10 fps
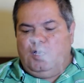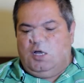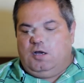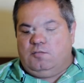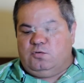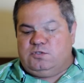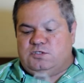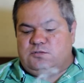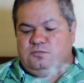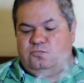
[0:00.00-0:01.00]
but when
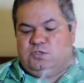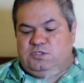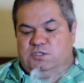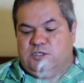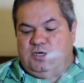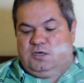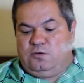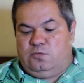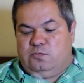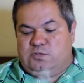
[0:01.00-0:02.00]

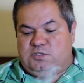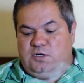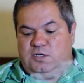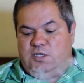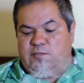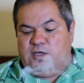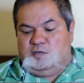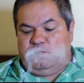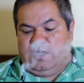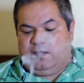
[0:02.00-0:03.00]
we started
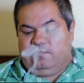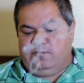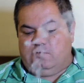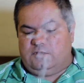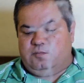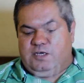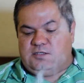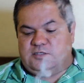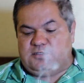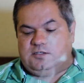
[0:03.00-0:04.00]
emailing back and forth about
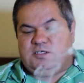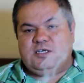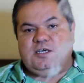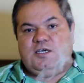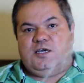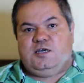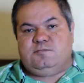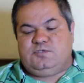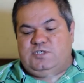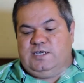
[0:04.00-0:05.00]
this,
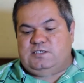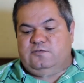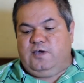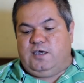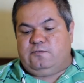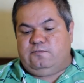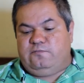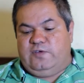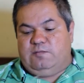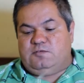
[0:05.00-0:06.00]
she asked if I
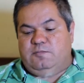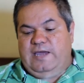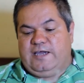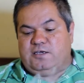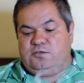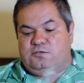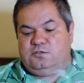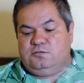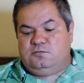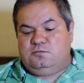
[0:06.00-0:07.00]
vape
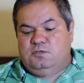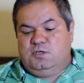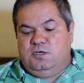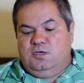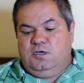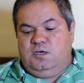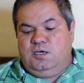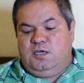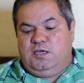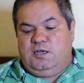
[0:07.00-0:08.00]
tobaccos,
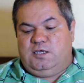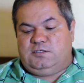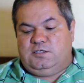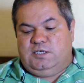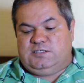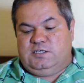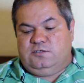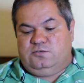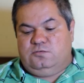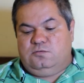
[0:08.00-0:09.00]
and I said yes, I
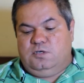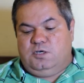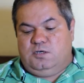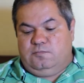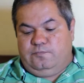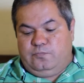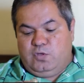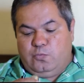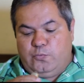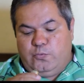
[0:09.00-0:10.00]
do.
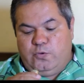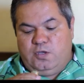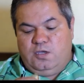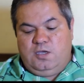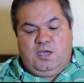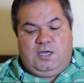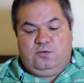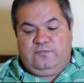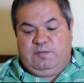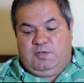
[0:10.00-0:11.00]
I
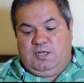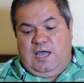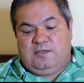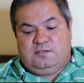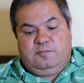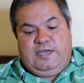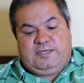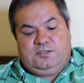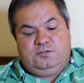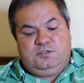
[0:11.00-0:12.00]
don't vape a lot of
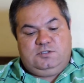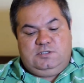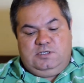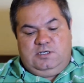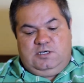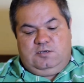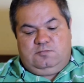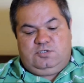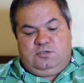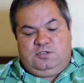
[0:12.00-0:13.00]
tobaccos. I'm
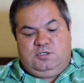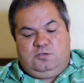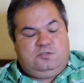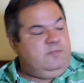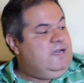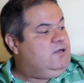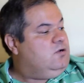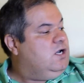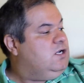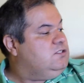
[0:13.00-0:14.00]
certainly no tobacco
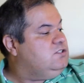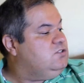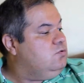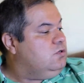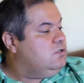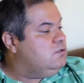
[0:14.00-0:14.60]
connoisseur,